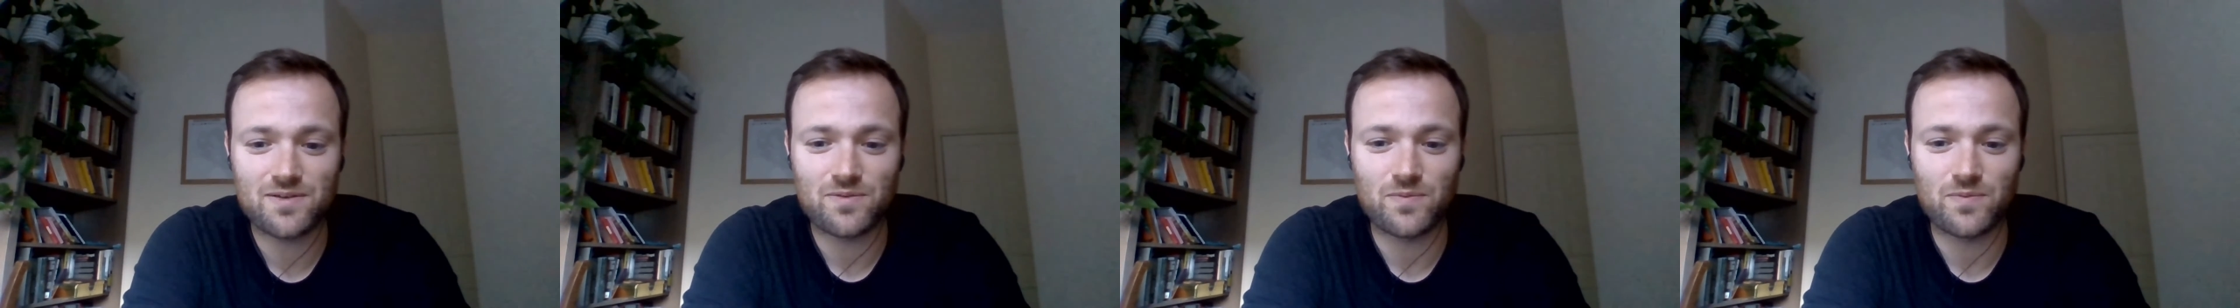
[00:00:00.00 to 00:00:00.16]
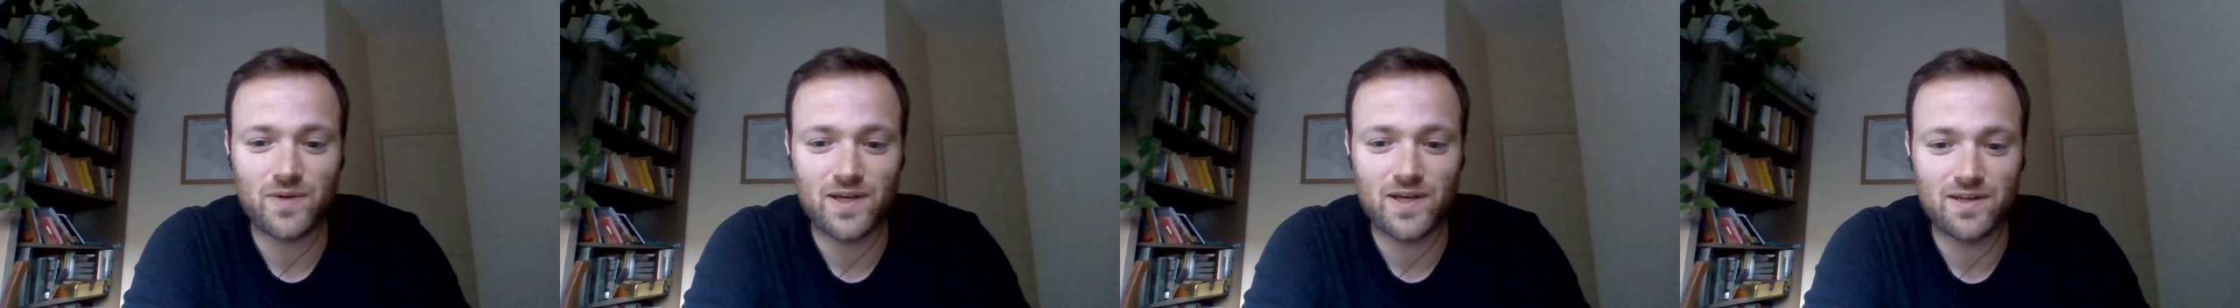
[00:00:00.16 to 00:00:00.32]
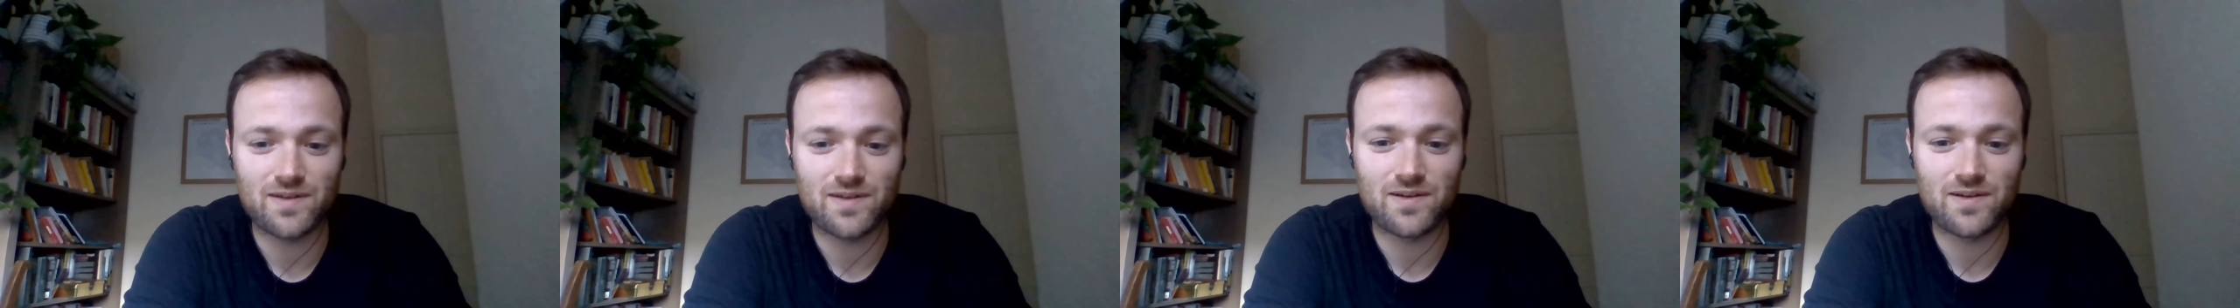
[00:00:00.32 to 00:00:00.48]

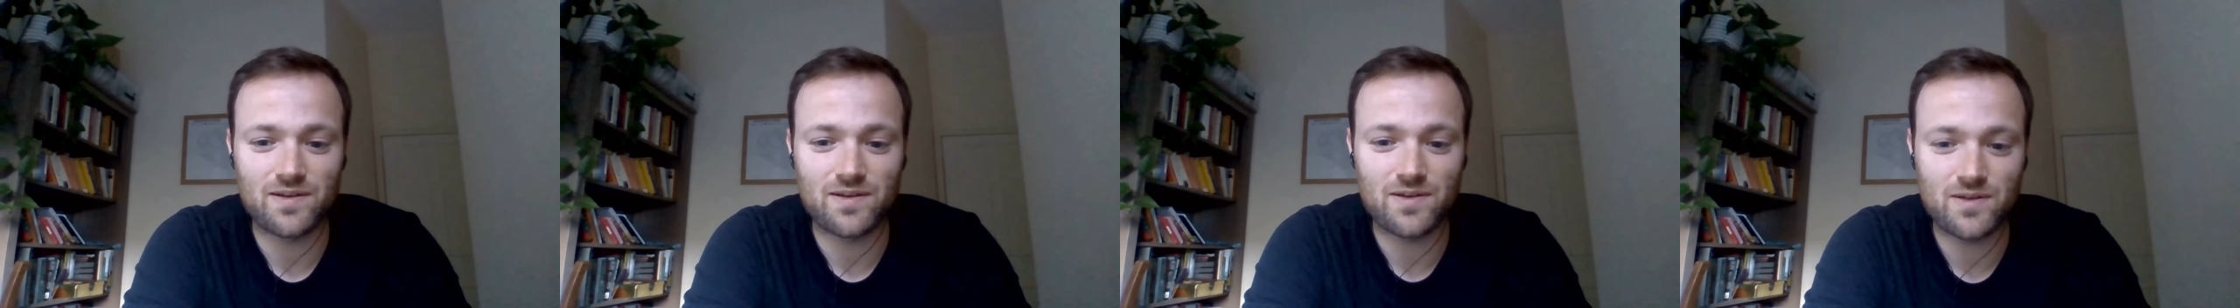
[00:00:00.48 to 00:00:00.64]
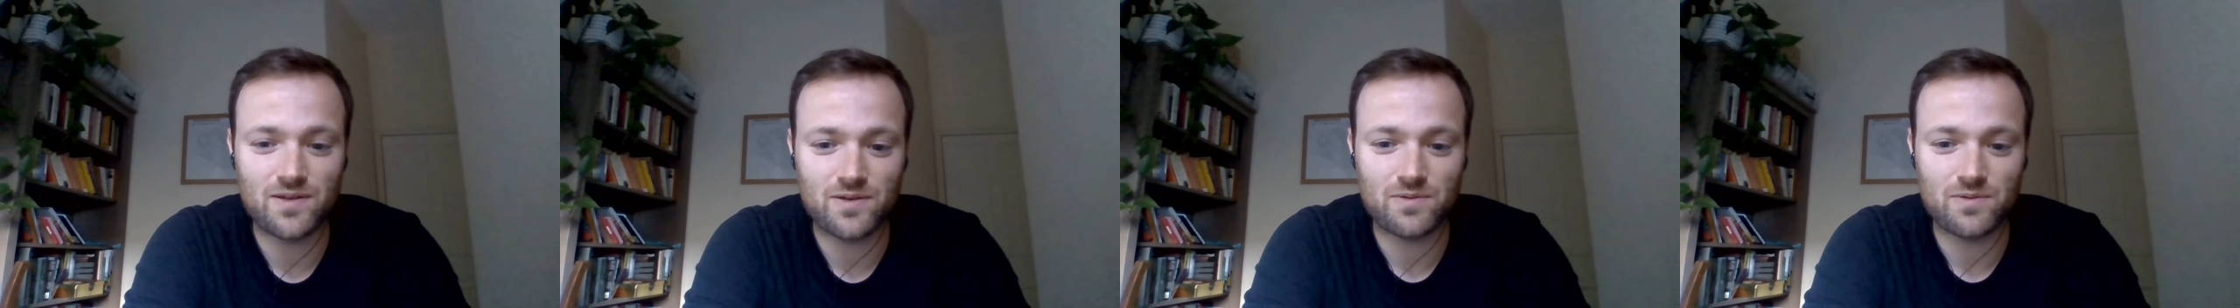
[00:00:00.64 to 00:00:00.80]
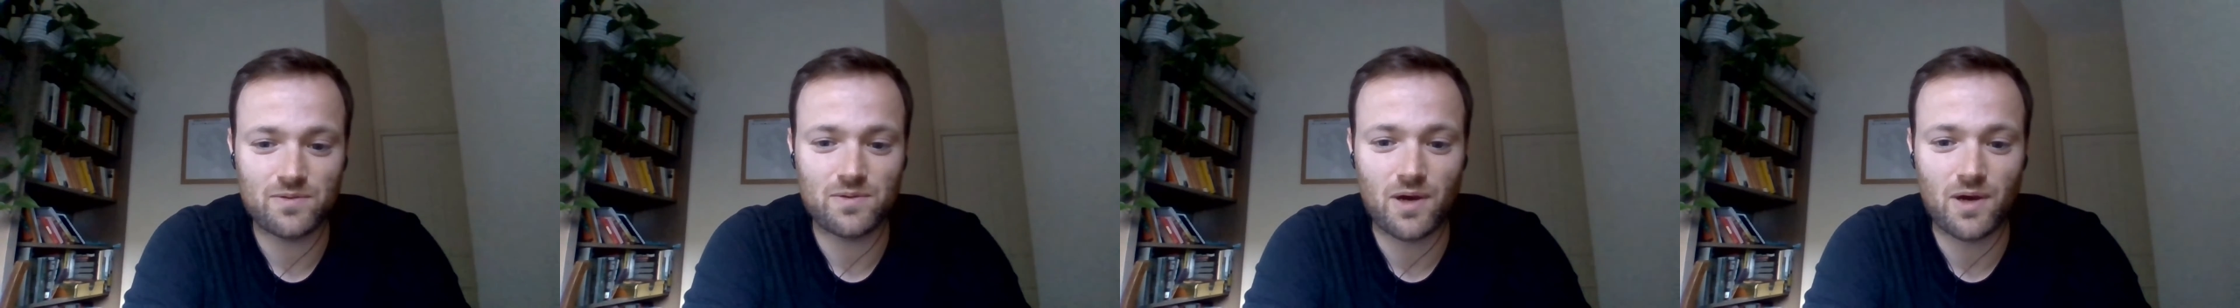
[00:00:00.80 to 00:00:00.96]
when
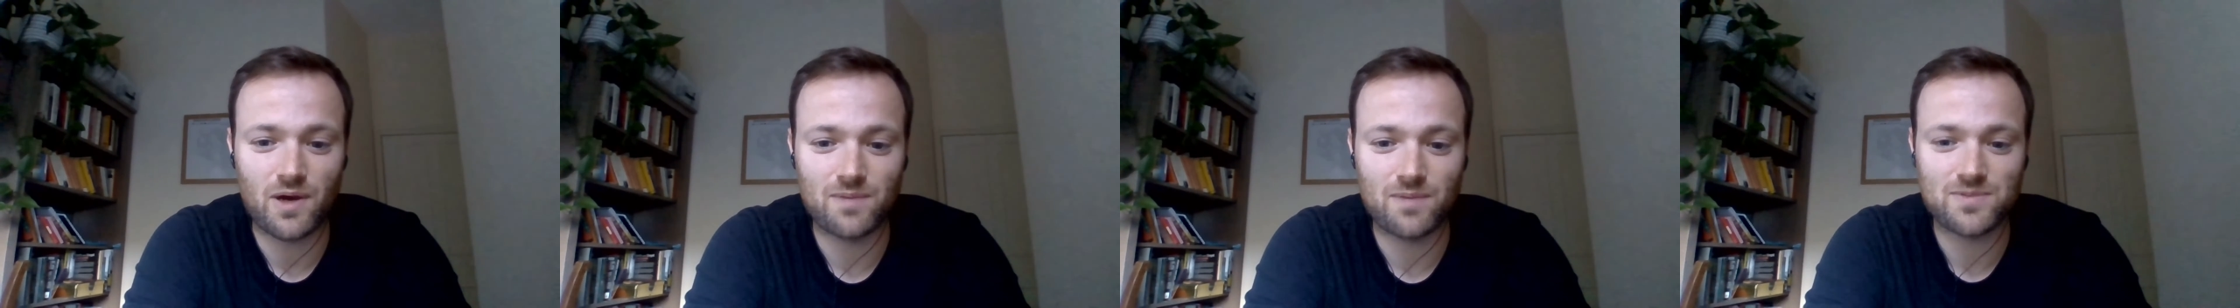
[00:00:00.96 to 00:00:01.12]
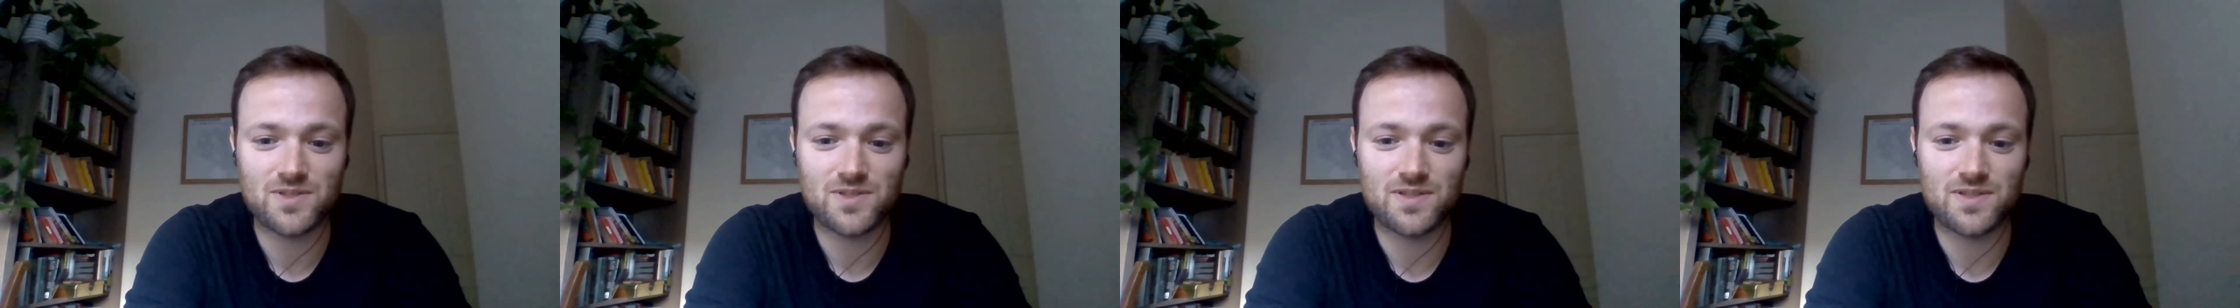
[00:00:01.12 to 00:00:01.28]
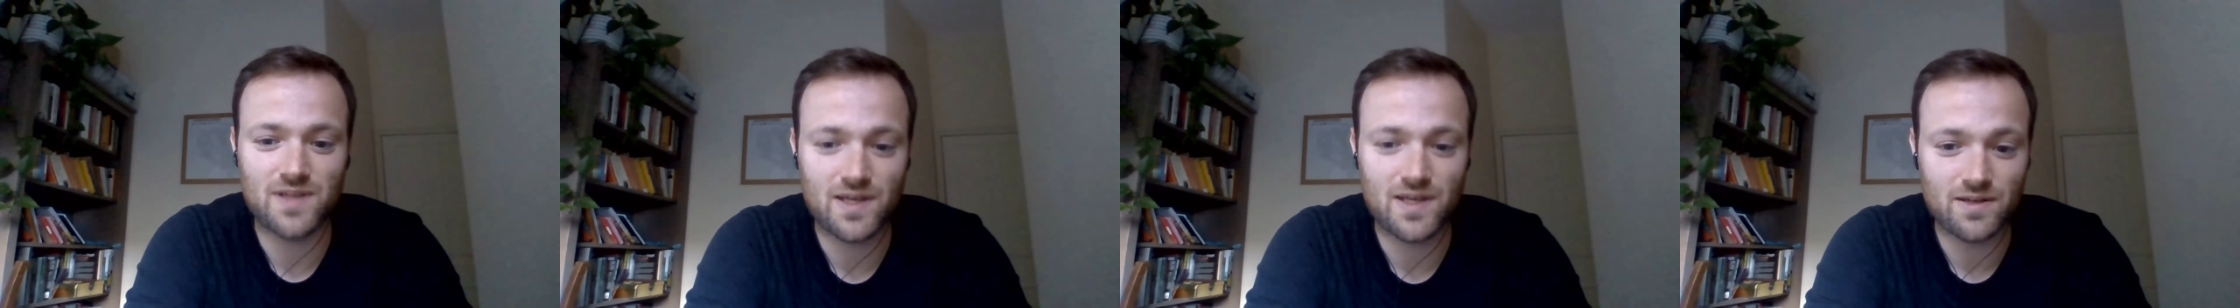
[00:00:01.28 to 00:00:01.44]

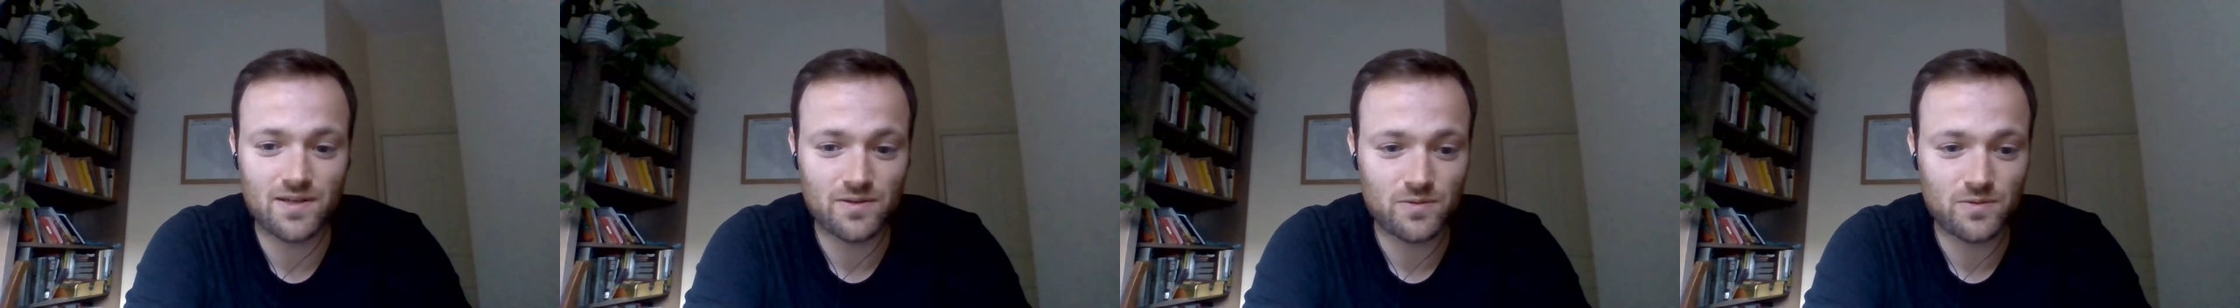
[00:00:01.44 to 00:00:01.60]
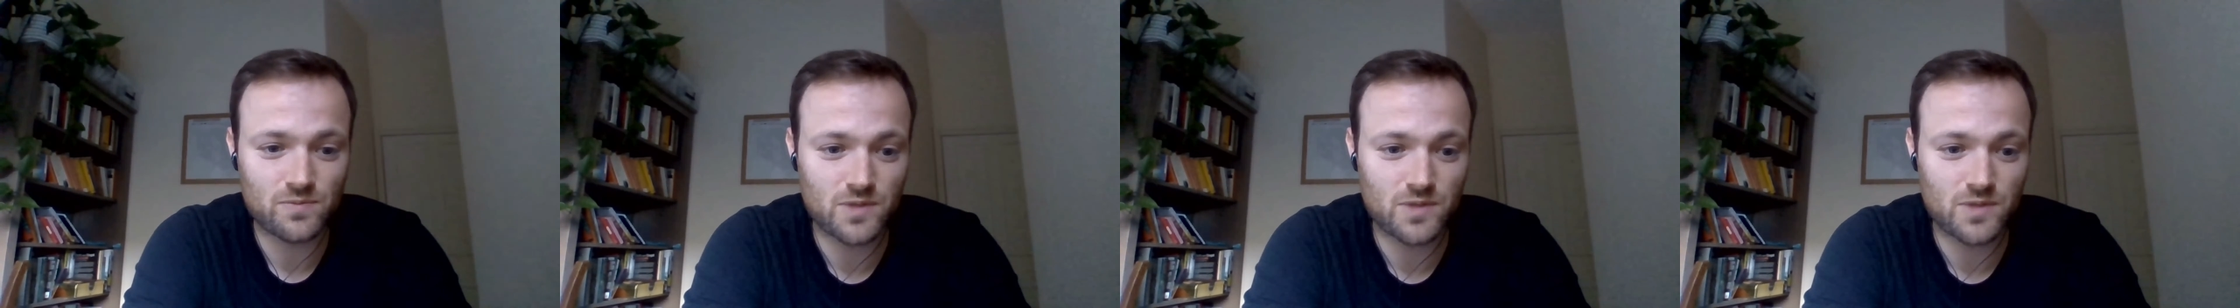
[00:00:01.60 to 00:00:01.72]
up to then